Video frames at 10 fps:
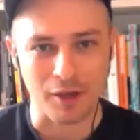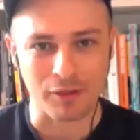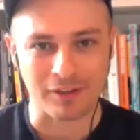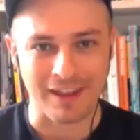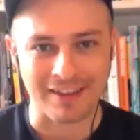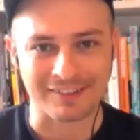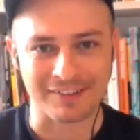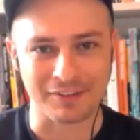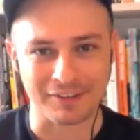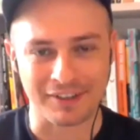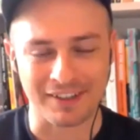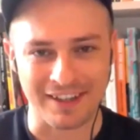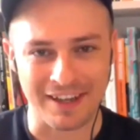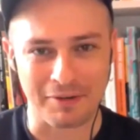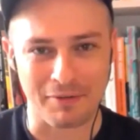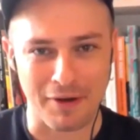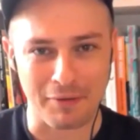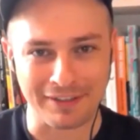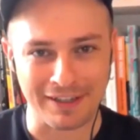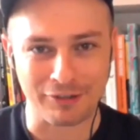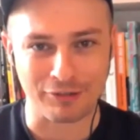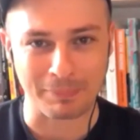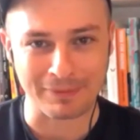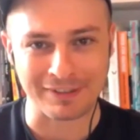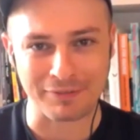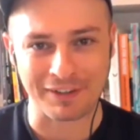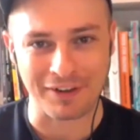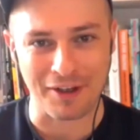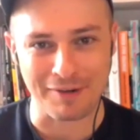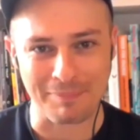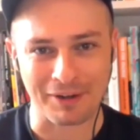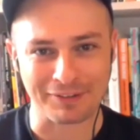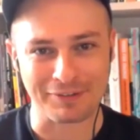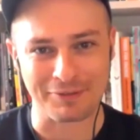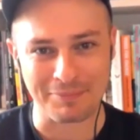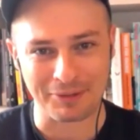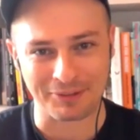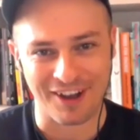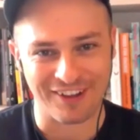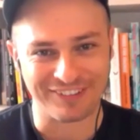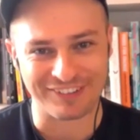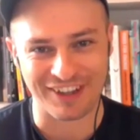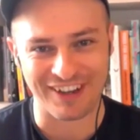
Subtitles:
nothing less than to hear a very niche specific line of policy from you, Sian.